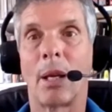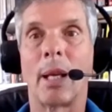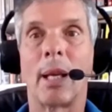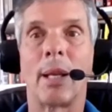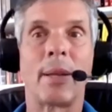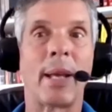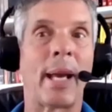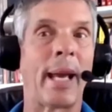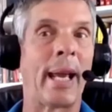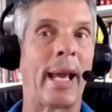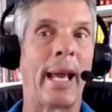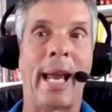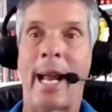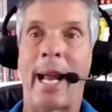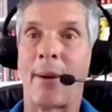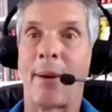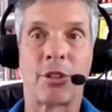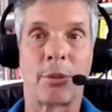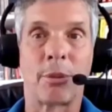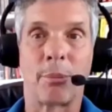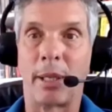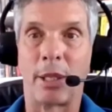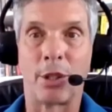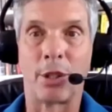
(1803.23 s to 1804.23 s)
they have
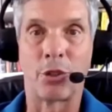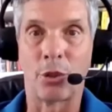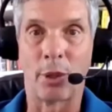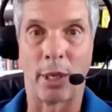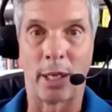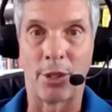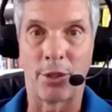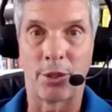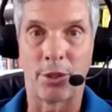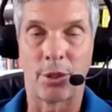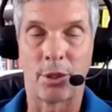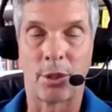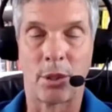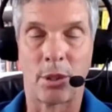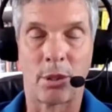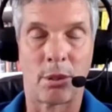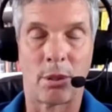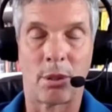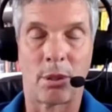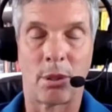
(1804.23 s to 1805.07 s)
to be addressed